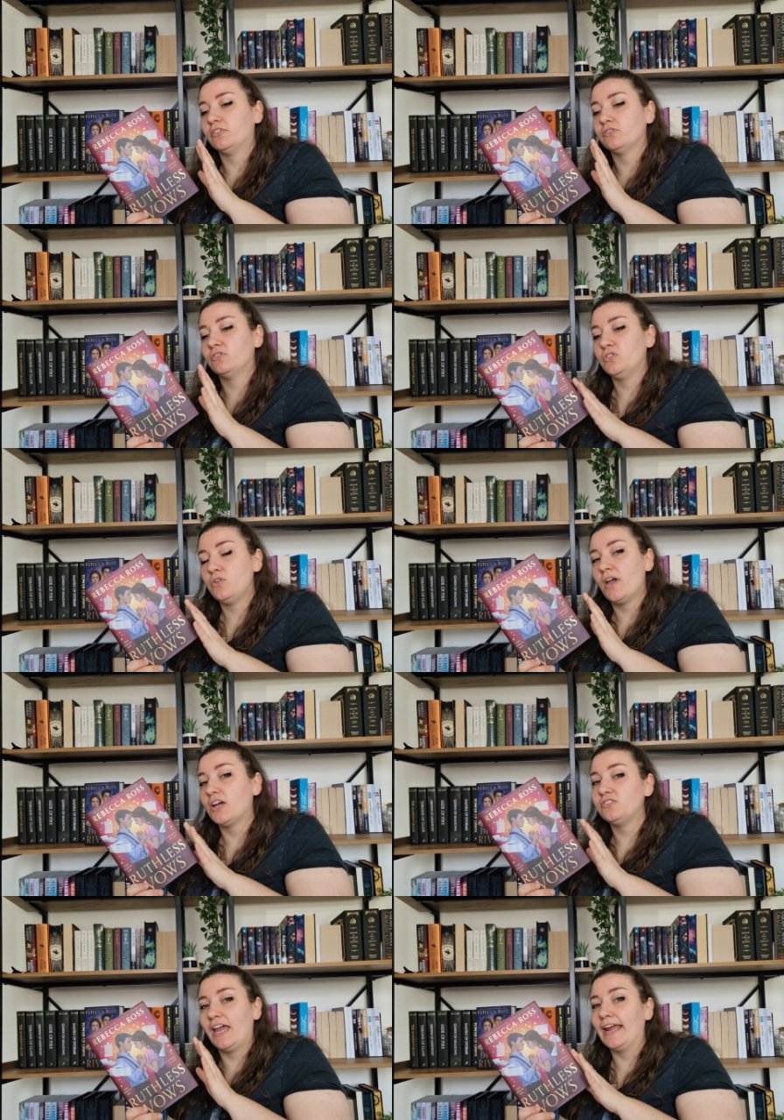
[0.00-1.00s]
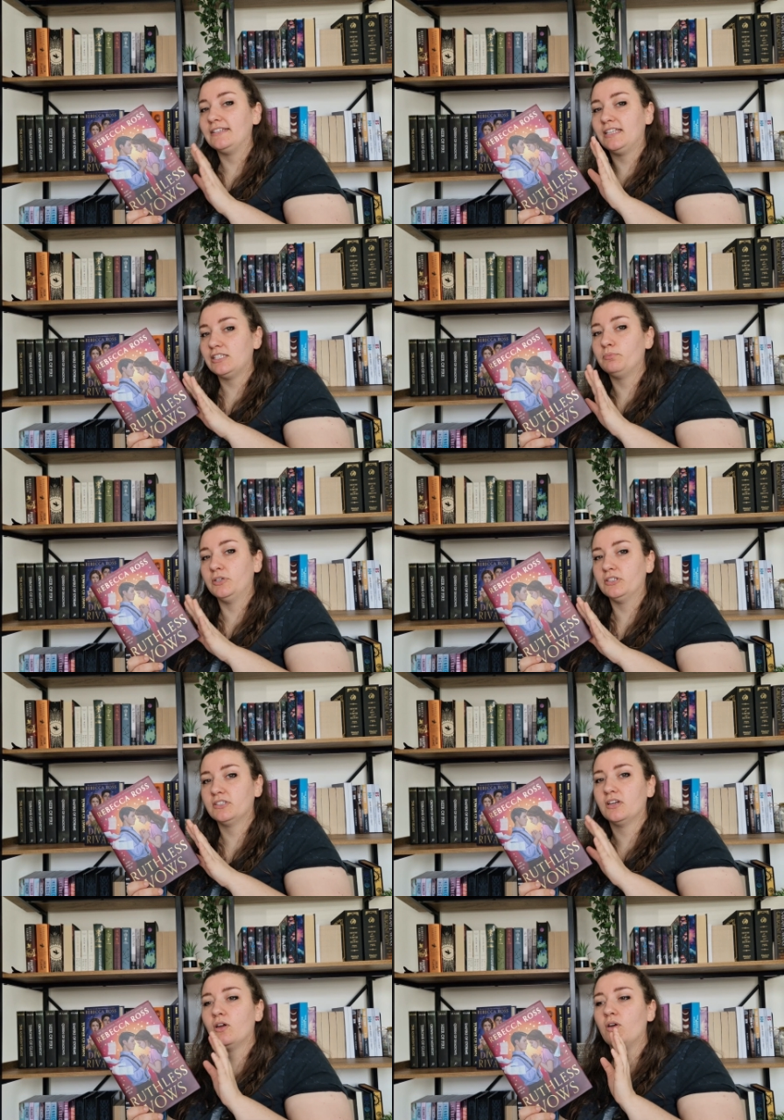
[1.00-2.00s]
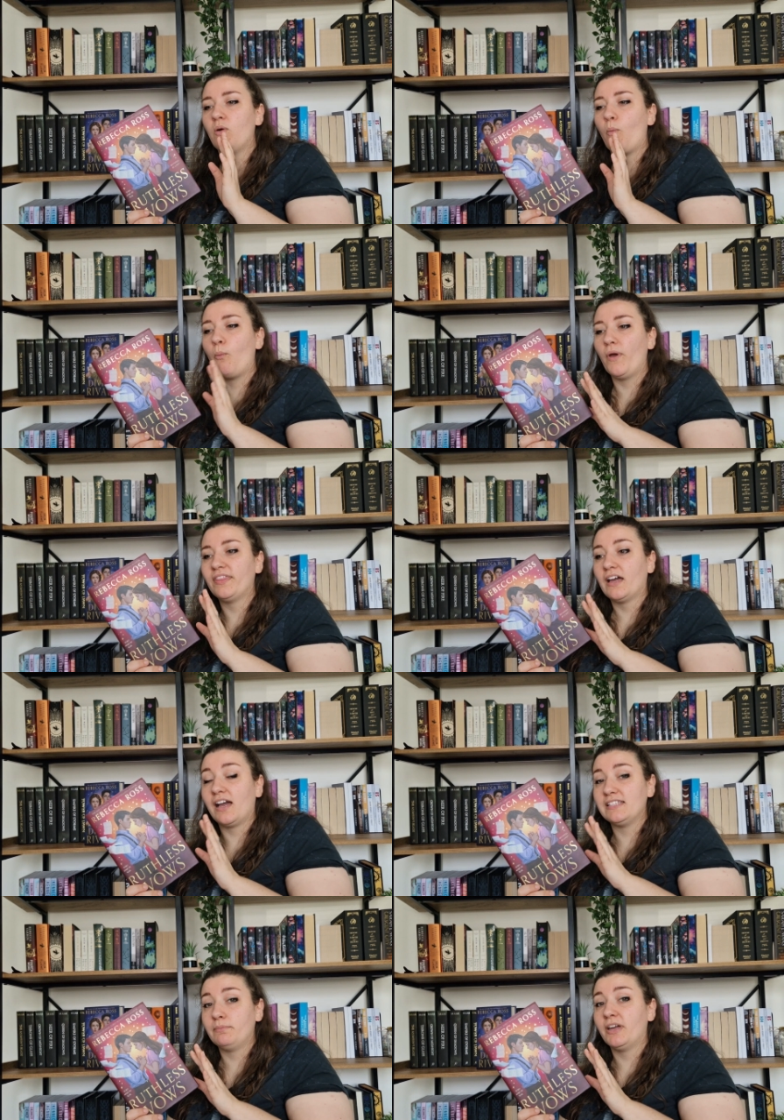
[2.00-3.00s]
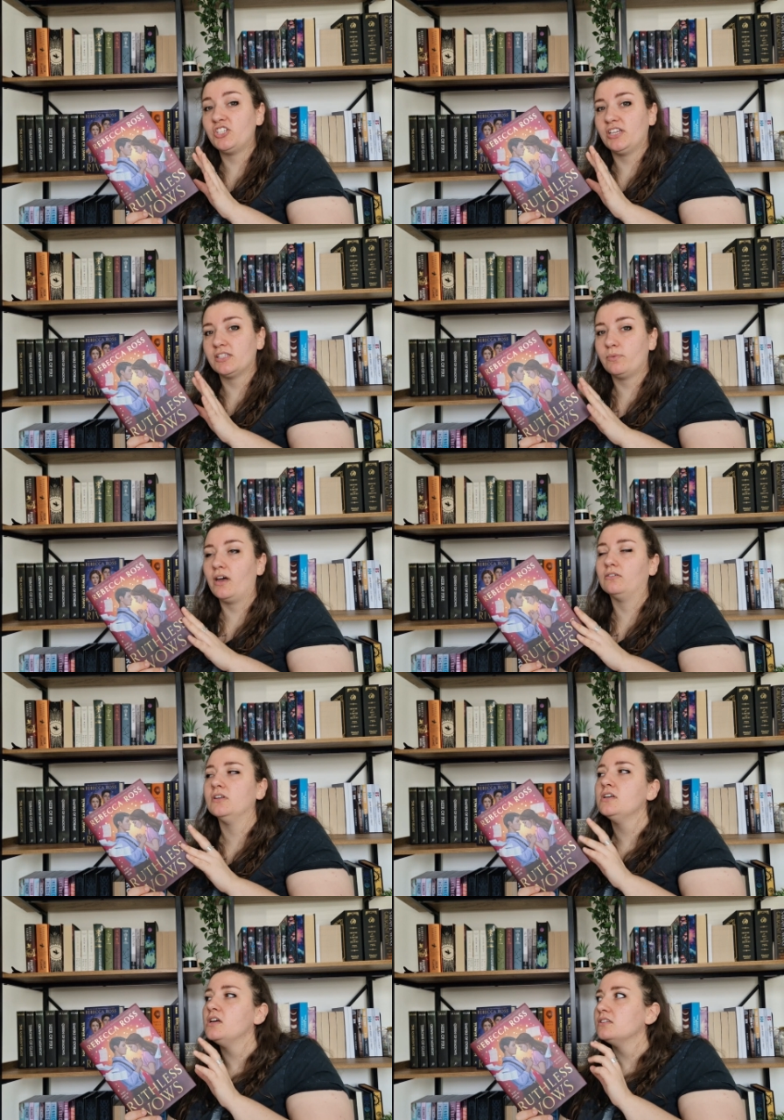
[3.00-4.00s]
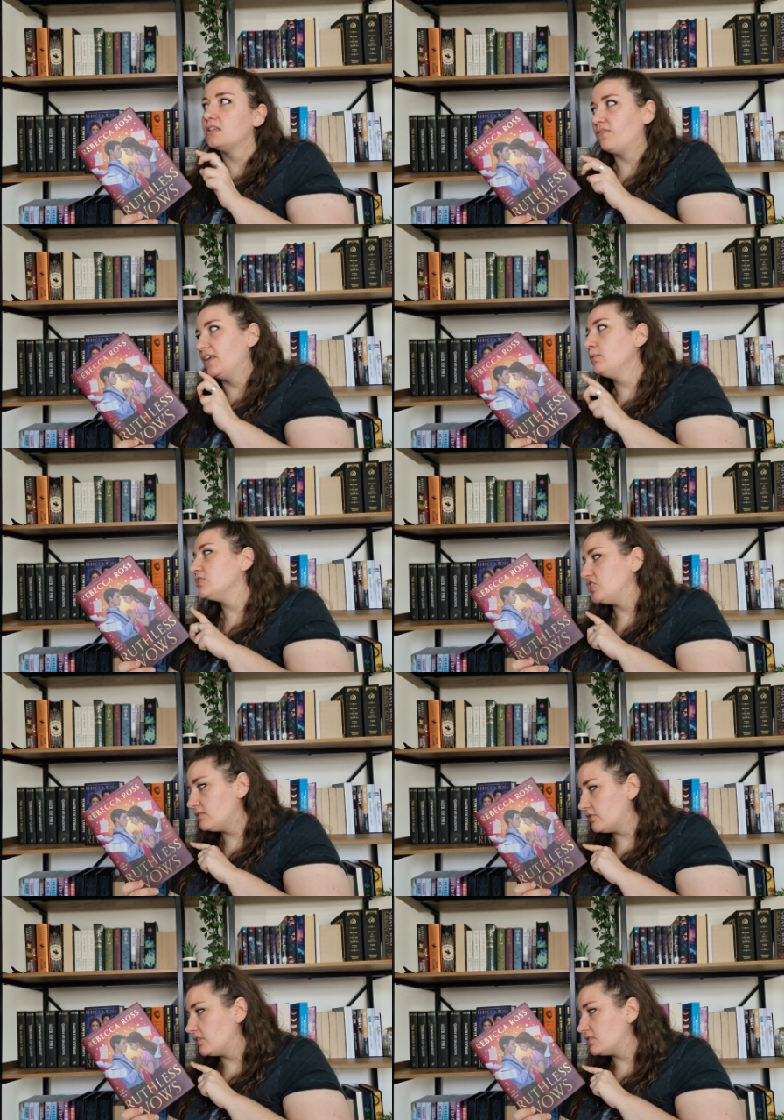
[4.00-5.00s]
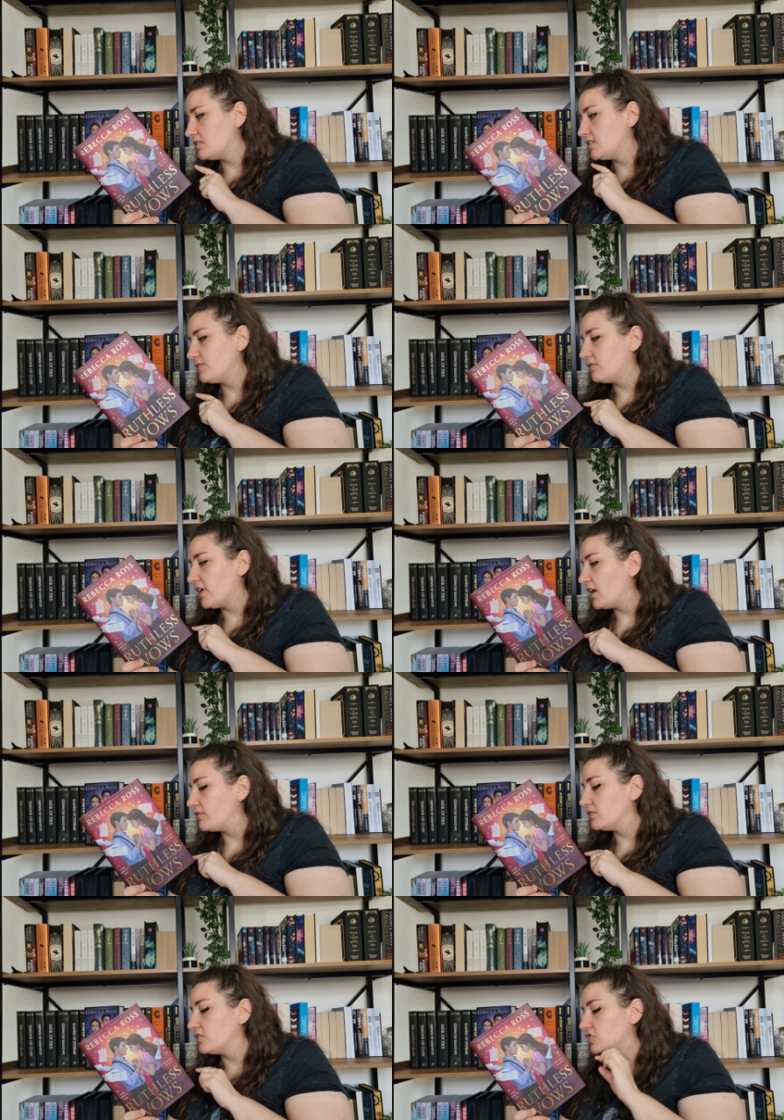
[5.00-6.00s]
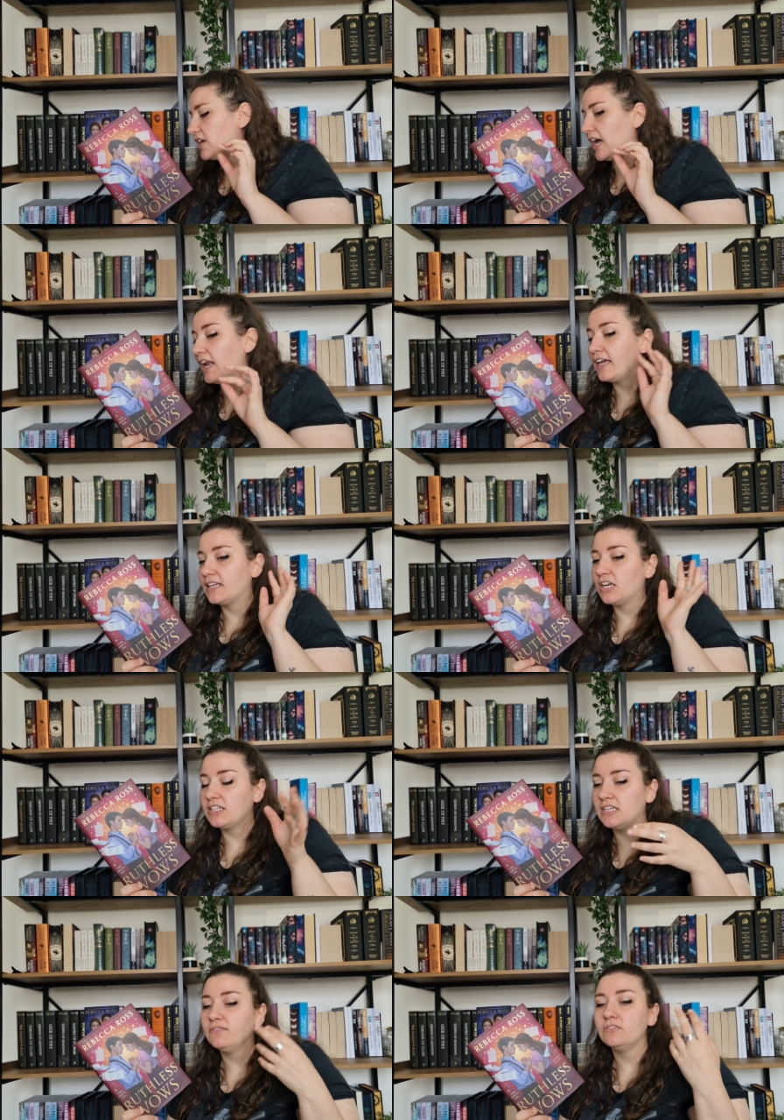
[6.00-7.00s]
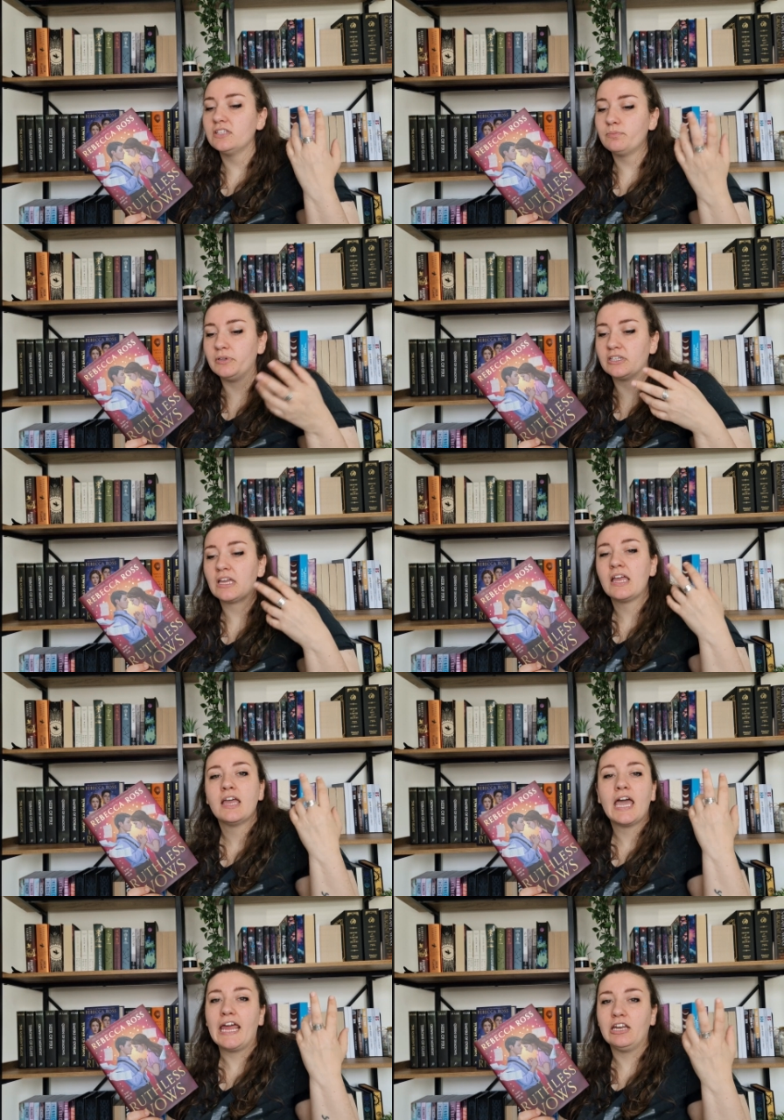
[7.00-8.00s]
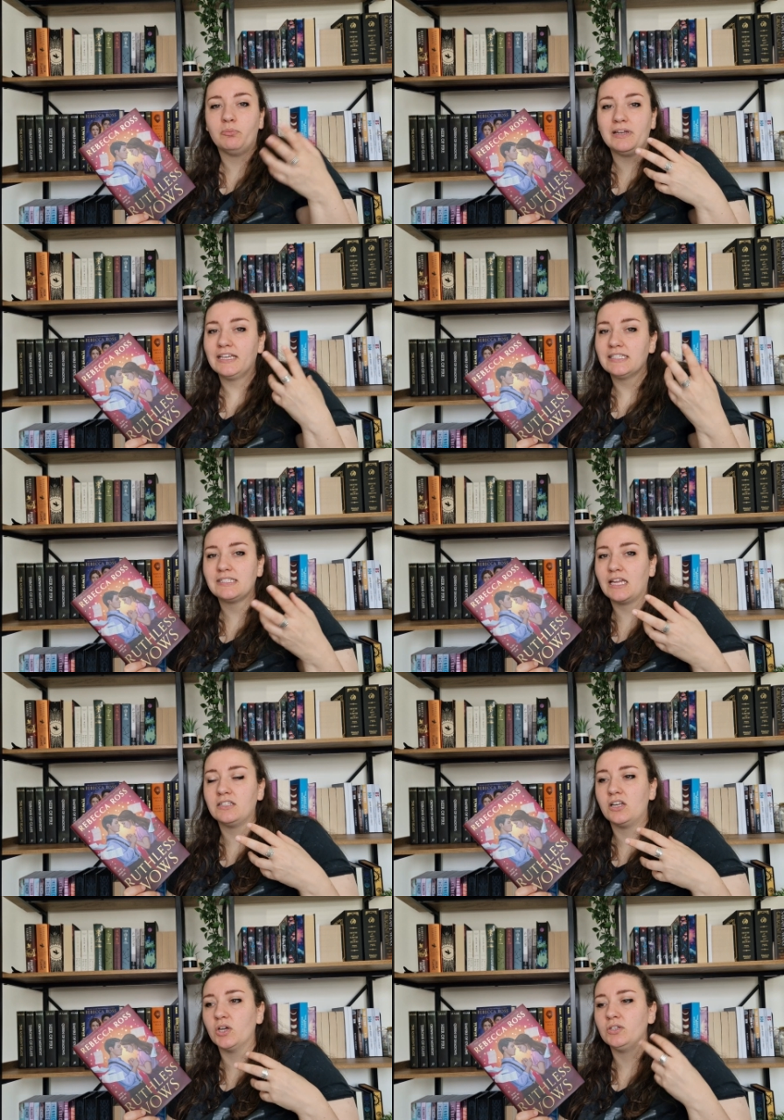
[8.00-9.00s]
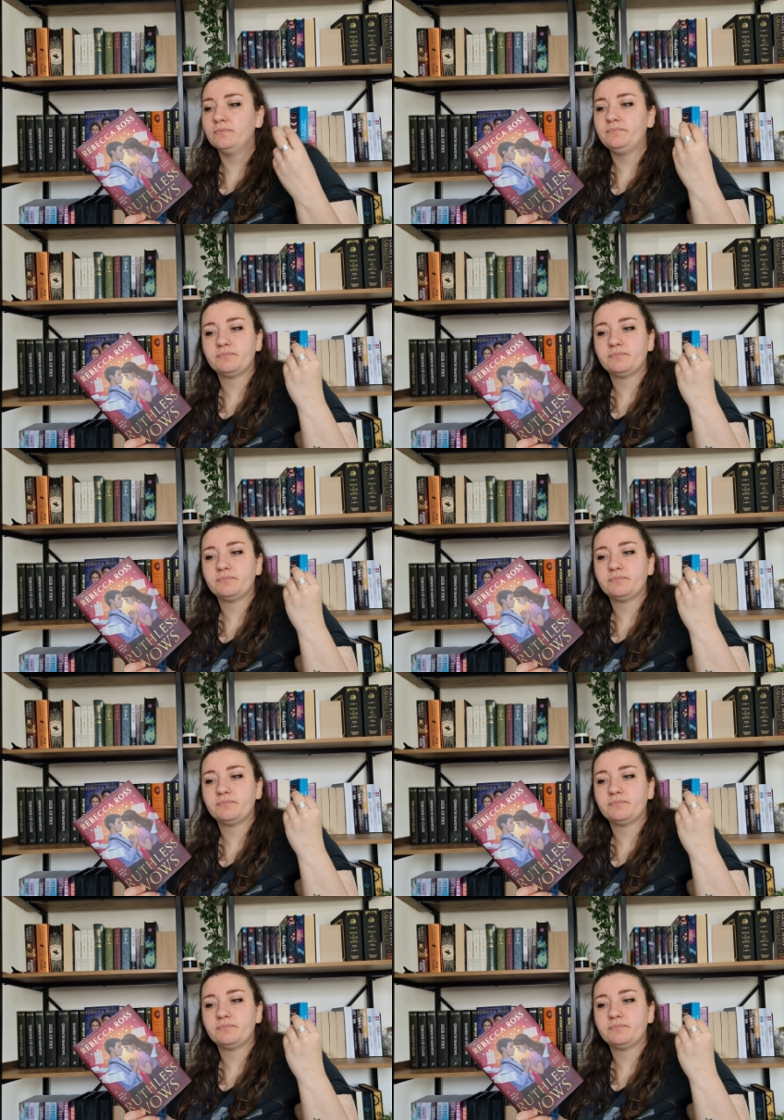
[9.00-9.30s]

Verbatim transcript: Ross knew how to end this book with that added magic as well. So I think when she wrote Divine Rivals, she had like an idea for this book and it'll be like a standalone,